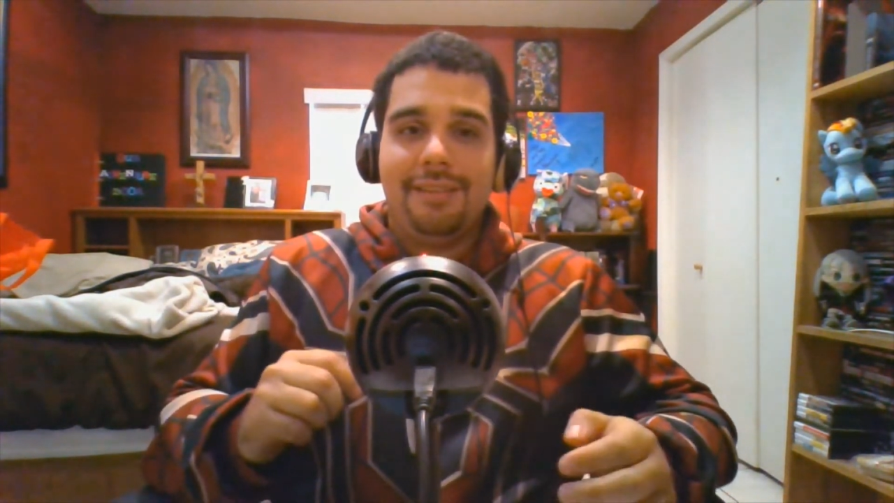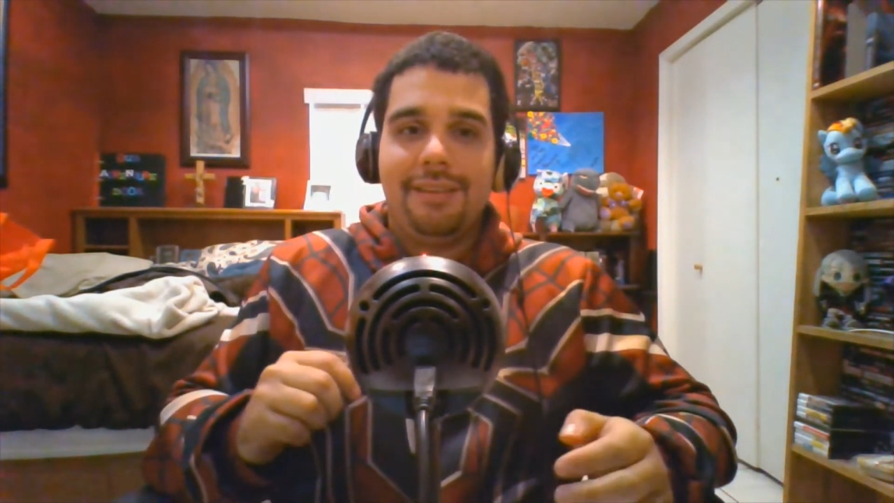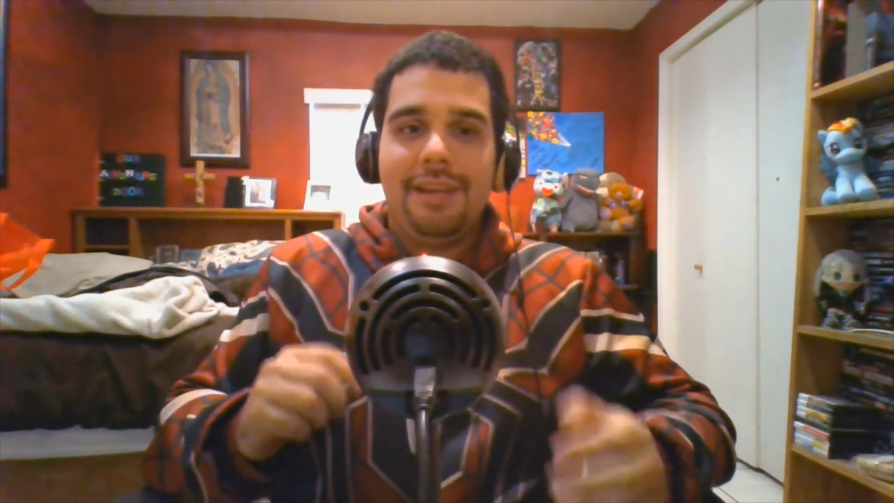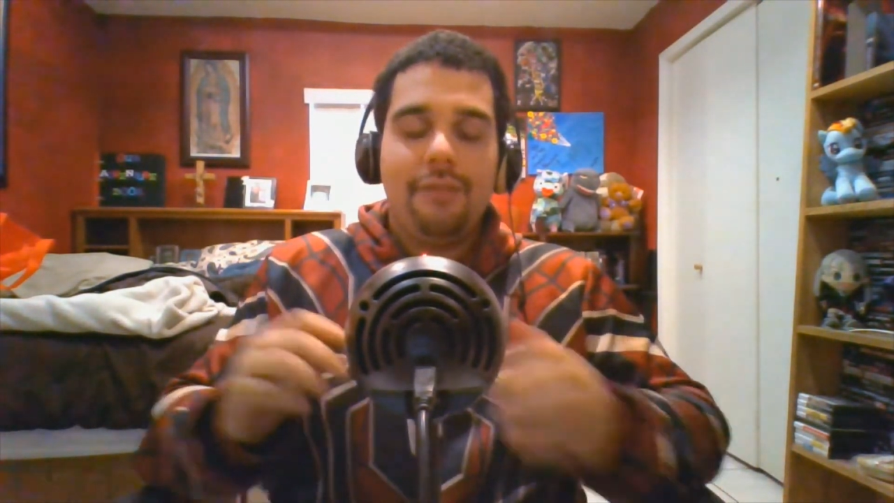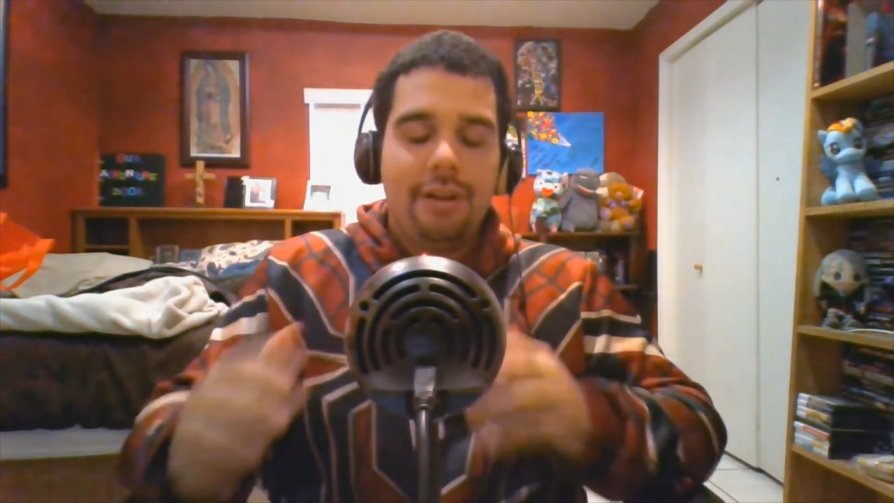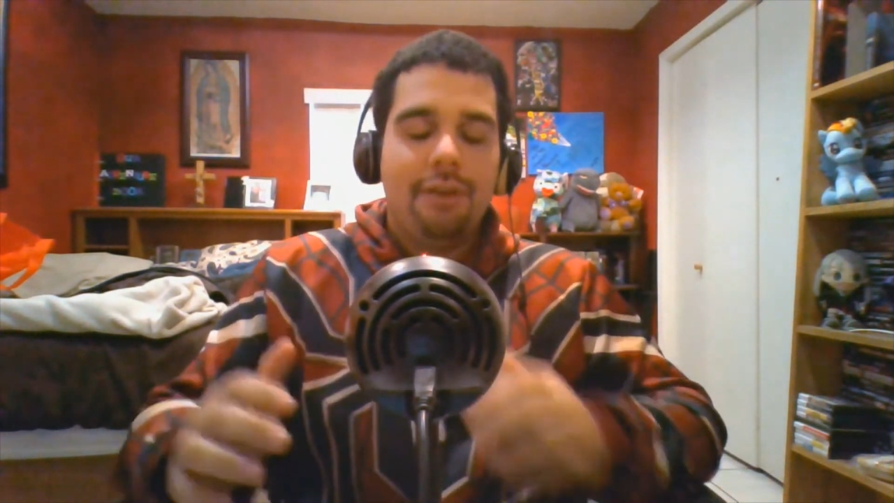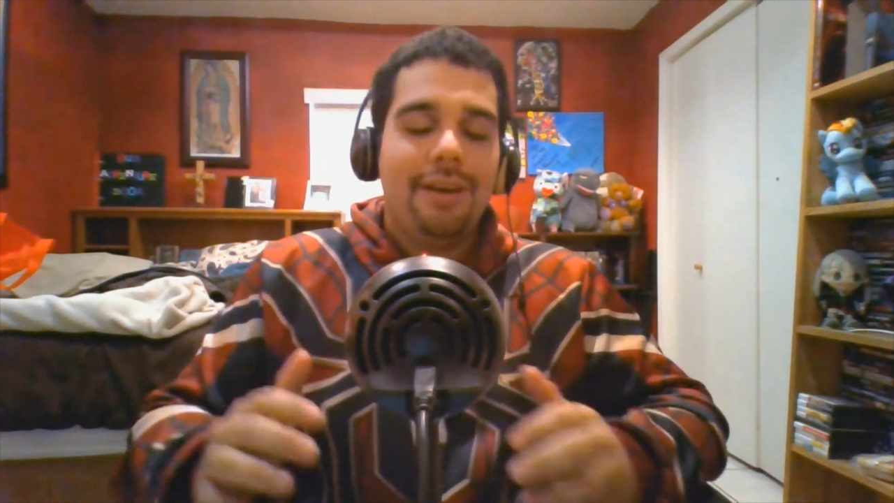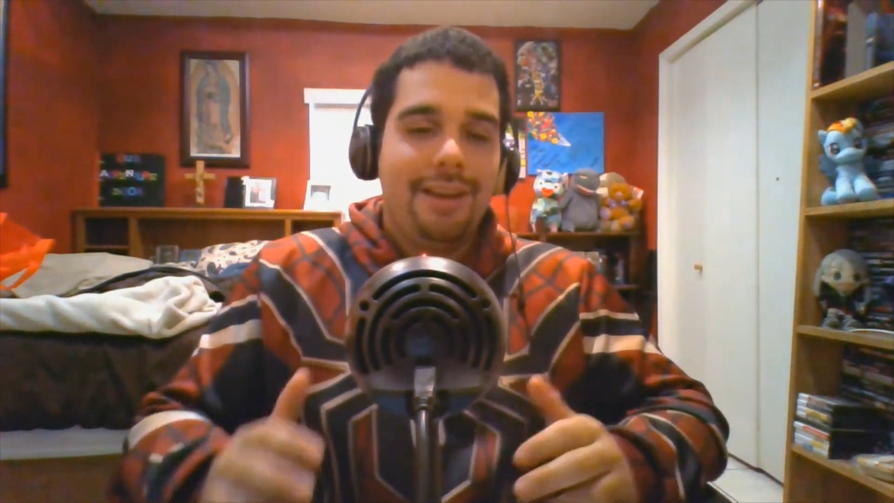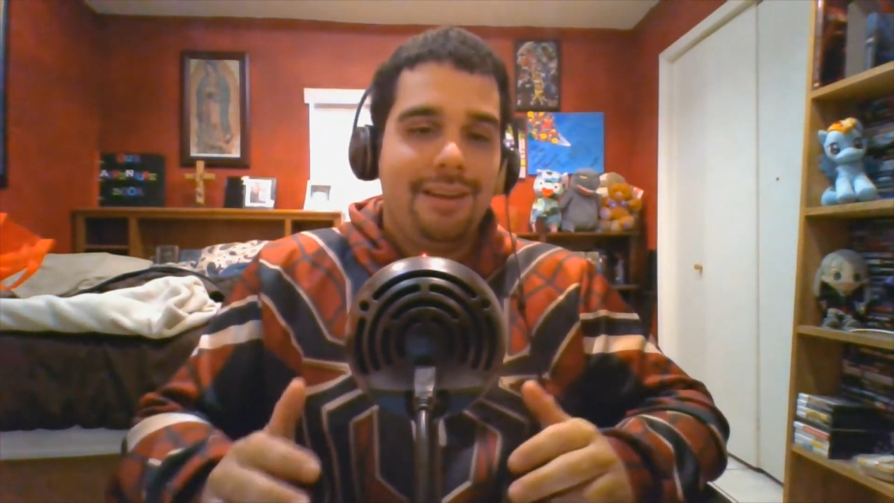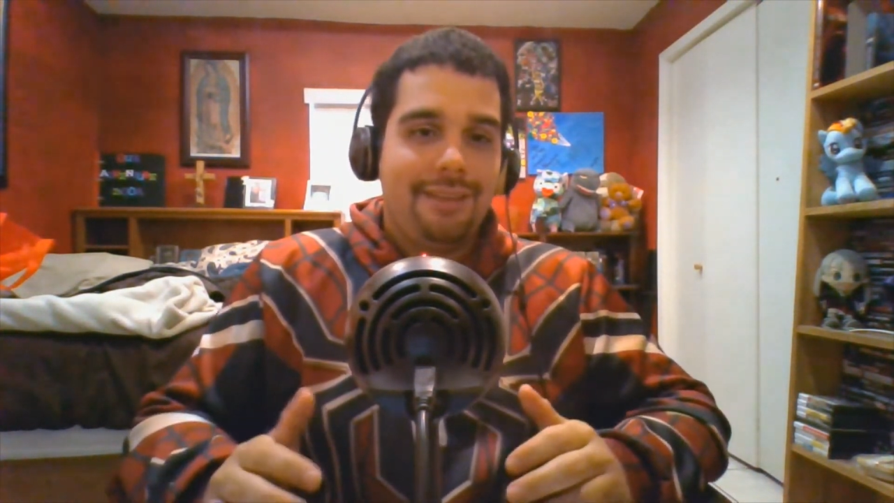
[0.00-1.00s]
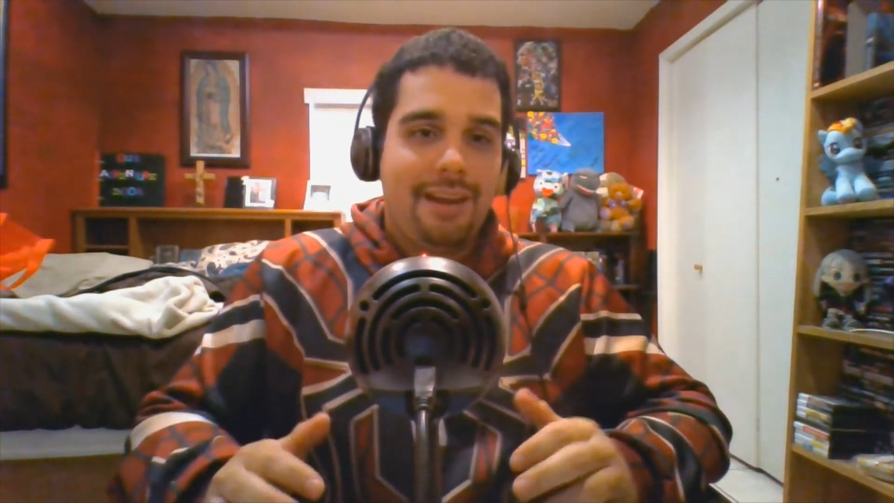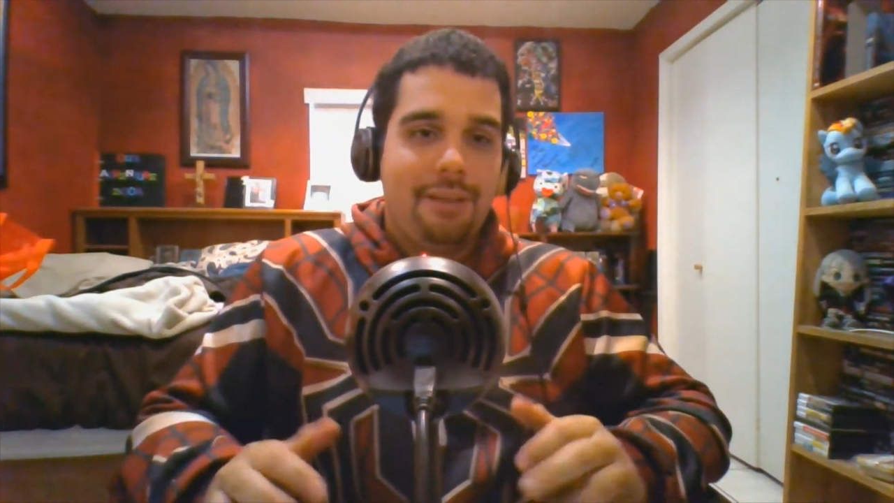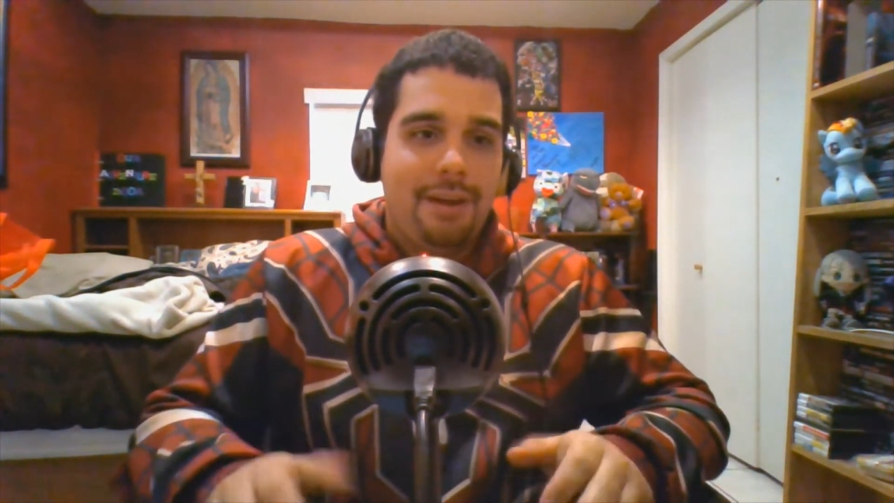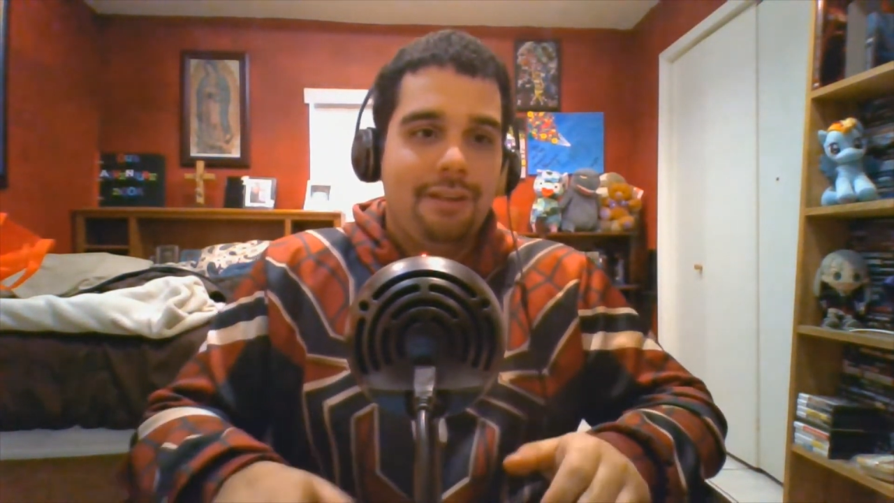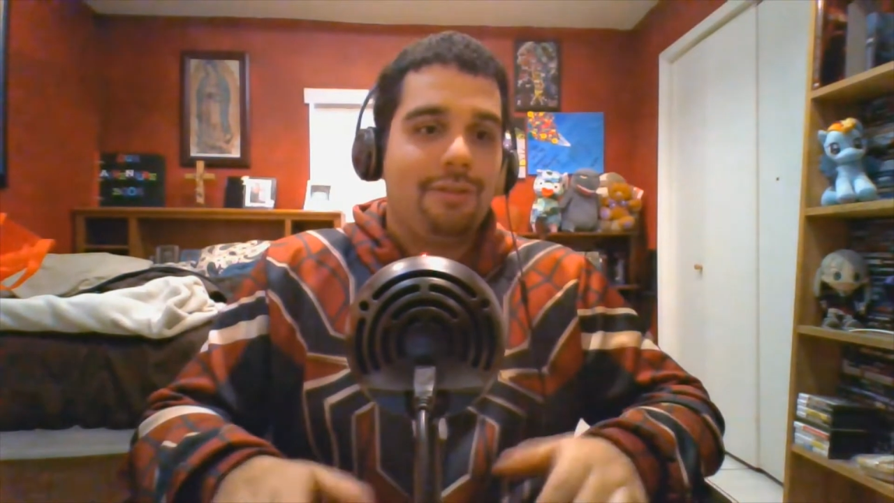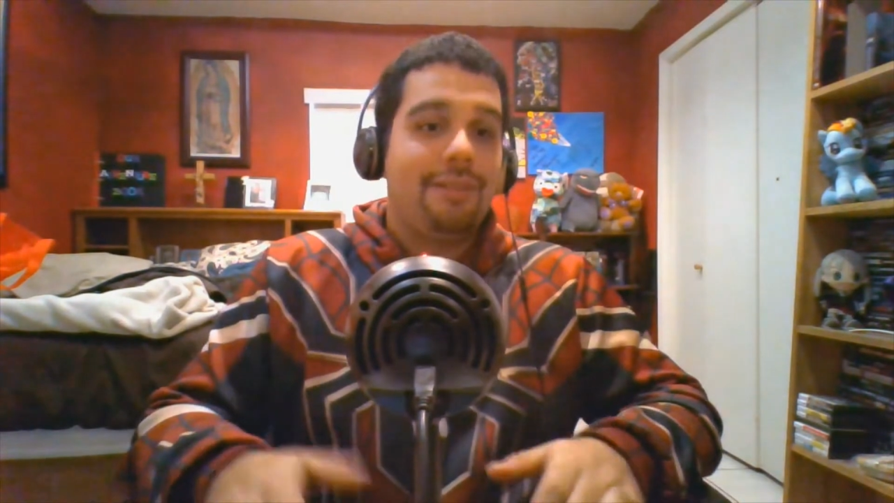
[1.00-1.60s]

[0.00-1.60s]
even though it is animated,